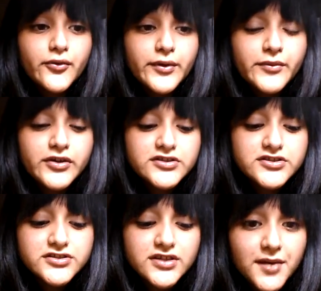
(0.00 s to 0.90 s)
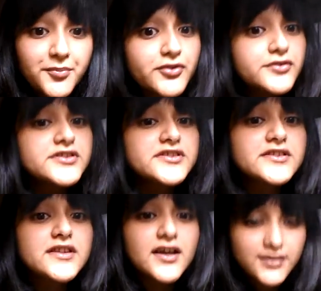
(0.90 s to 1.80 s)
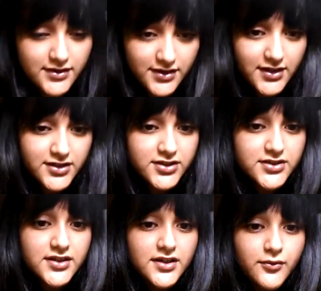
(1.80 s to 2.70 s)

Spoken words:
we must approach it as such.